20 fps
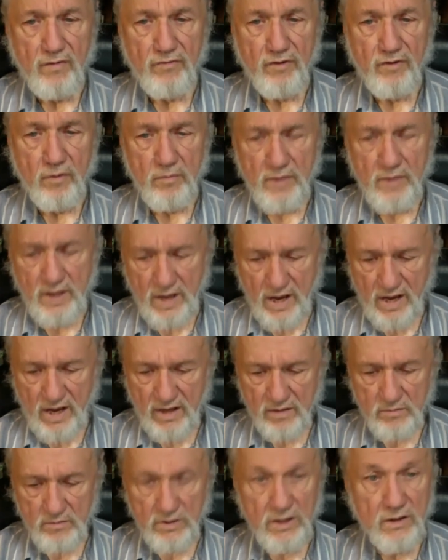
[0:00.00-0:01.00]
from the
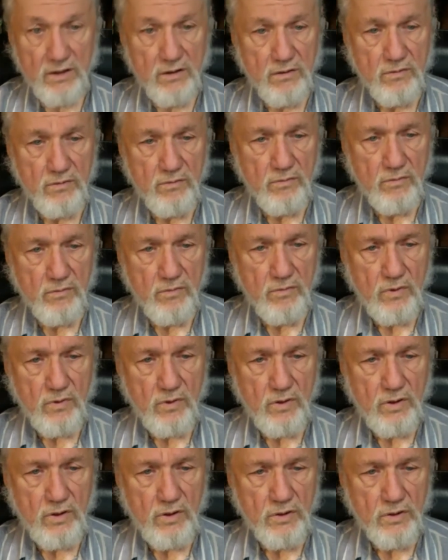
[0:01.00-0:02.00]
animal
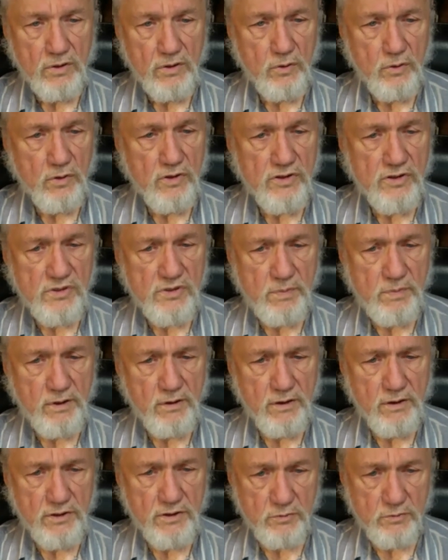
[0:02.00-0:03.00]
to the
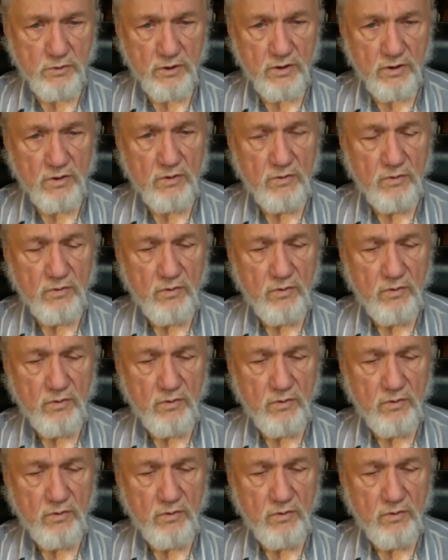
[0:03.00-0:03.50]
spiritual.